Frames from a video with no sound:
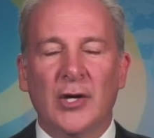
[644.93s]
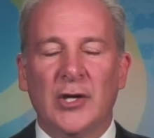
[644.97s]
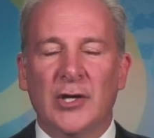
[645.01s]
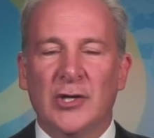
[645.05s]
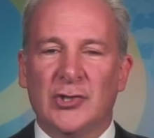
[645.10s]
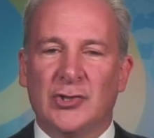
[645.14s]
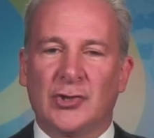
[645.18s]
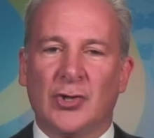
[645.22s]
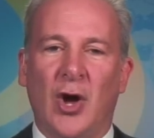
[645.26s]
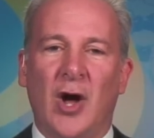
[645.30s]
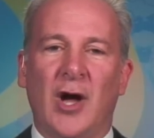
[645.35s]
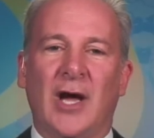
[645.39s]

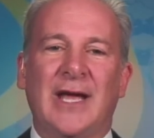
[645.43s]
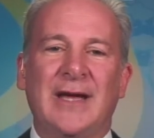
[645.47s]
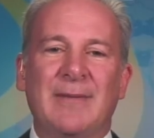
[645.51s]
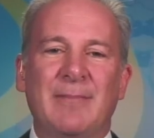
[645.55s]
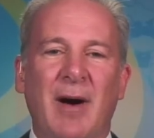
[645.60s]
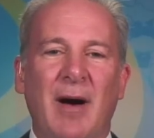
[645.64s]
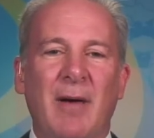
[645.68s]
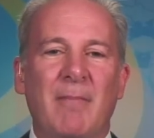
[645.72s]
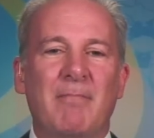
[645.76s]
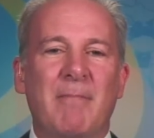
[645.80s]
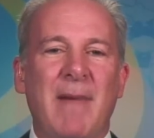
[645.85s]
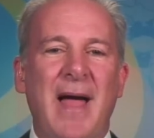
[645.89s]
He's talking
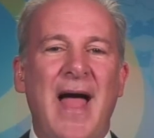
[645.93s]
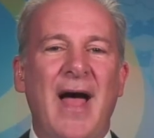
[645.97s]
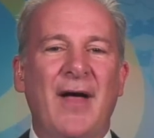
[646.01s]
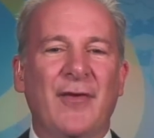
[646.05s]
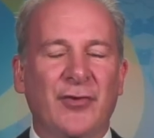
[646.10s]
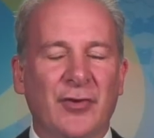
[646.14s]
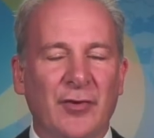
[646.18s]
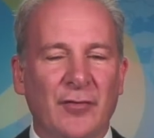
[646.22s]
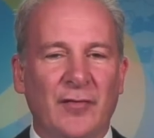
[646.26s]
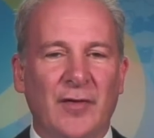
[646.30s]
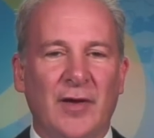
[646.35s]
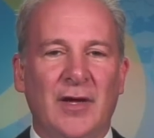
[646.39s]
about
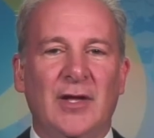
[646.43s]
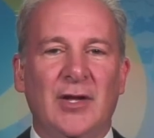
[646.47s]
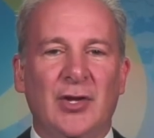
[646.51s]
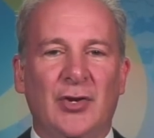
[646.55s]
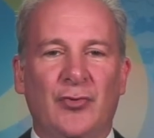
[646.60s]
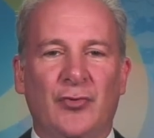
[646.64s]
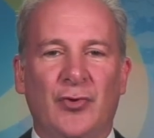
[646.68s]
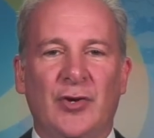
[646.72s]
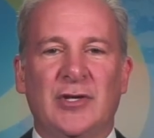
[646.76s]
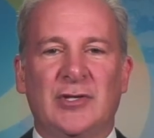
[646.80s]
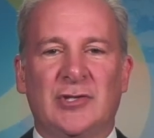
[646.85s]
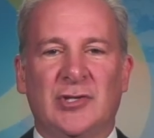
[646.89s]
massive
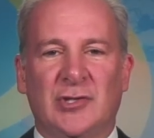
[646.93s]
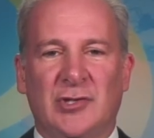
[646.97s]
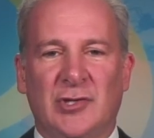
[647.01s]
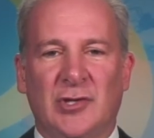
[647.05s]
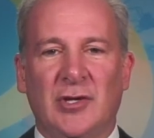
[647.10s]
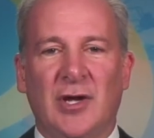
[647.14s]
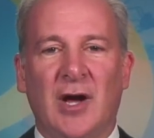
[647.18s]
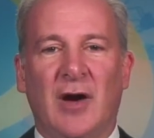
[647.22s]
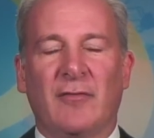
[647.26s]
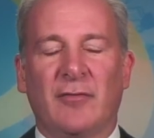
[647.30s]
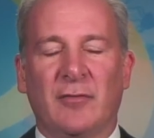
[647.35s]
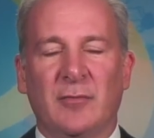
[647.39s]
increases
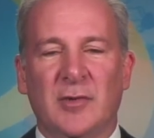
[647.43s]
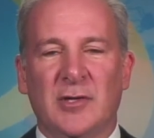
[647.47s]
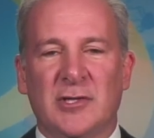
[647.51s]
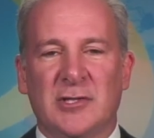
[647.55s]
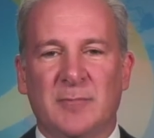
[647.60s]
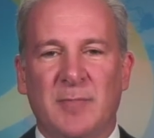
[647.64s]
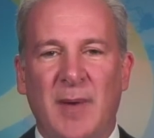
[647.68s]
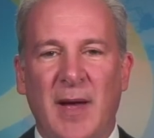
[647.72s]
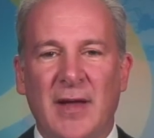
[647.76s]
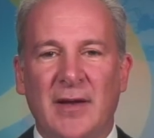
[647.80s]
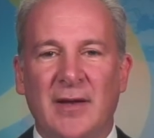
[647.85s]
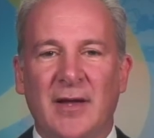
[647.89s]
in government
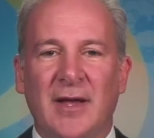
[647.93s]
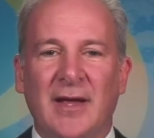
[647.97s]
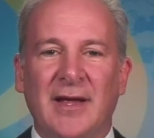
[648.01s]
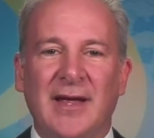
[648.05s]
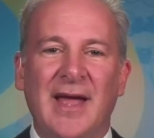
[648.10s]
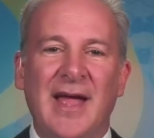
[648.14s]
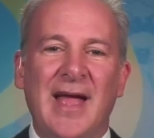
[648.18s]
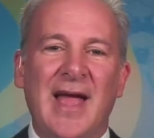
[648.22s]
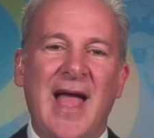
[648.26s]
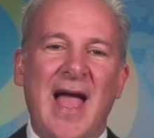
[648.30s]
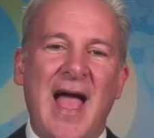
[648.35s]
spending.